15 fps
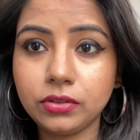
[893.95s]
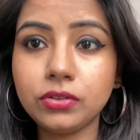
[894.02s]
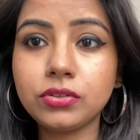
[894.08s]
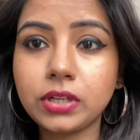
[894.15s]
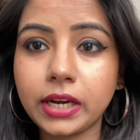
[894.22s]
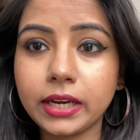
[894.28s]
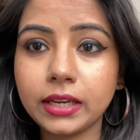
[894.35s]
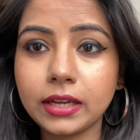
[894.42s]

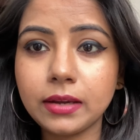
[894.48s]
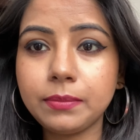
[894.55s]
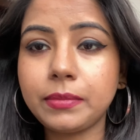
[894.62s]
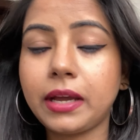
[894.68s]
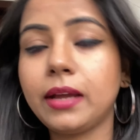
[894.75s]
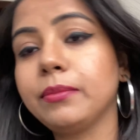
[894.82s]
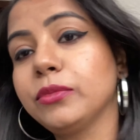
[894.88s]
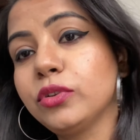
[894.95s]
drying up,
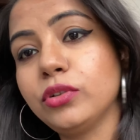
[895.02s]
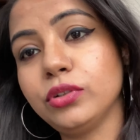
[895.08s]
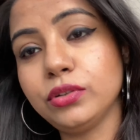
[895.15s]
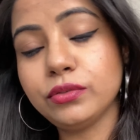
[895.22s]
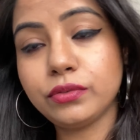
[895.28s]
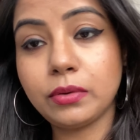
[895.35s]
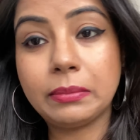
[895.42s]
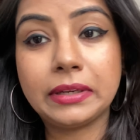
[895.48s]
I'm going
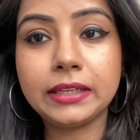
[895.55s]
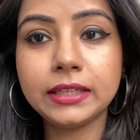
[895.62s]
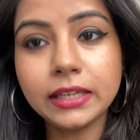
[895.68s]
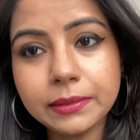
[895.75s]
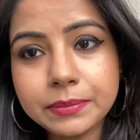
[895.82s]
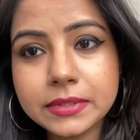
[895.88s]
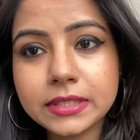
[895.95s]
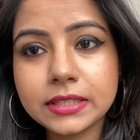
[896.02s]
for my
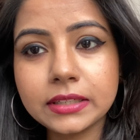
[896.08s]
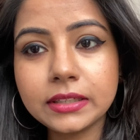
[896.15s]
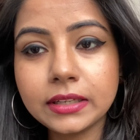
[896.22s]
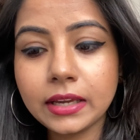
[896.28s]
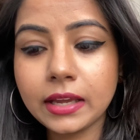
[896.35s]
lipstick.